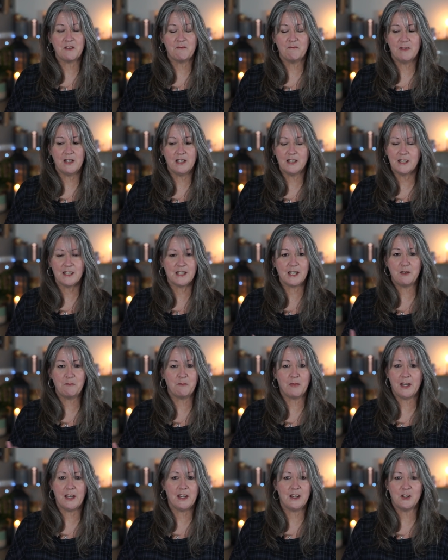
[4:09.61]
and read the
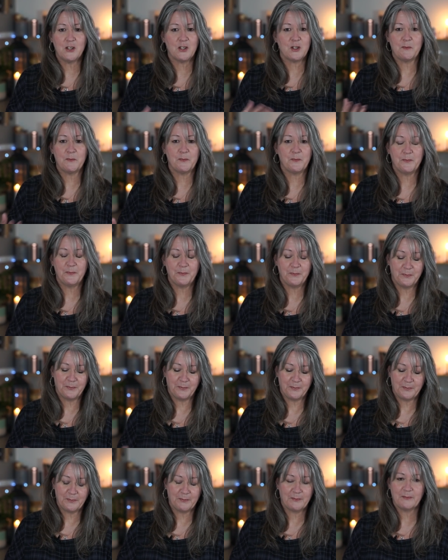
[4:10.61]
same page
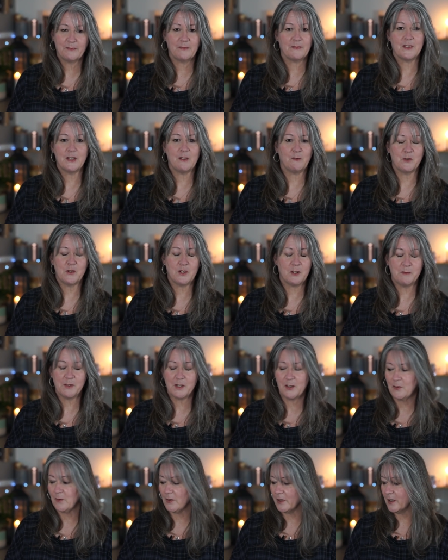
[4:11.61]
several times
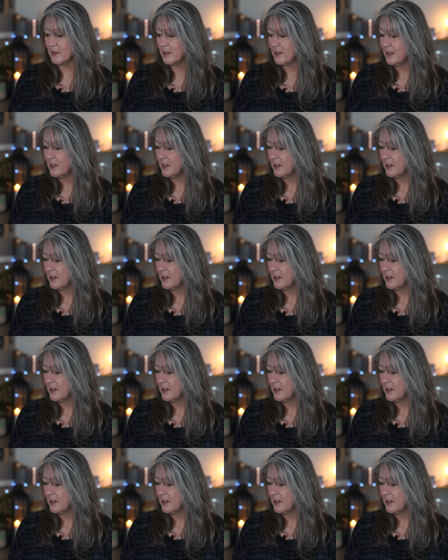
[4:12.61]
over.